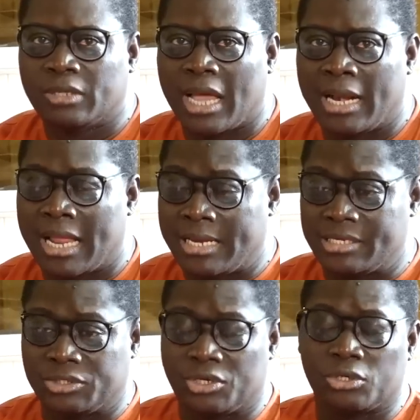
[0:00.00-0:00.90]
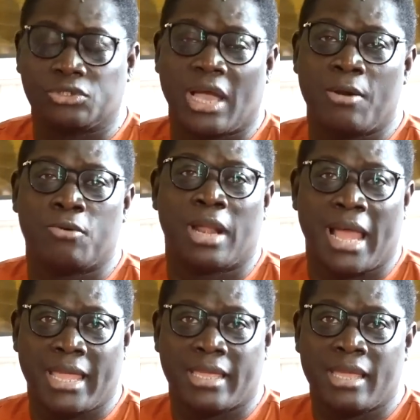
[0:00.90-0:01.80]
And at this juncture, I would
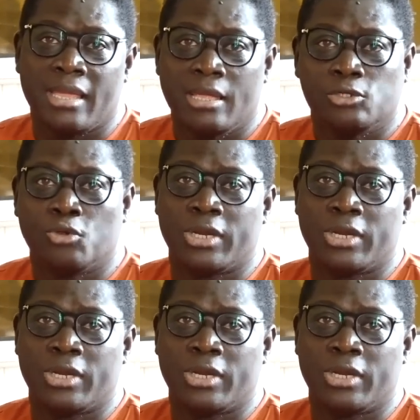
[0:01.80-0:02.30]
like to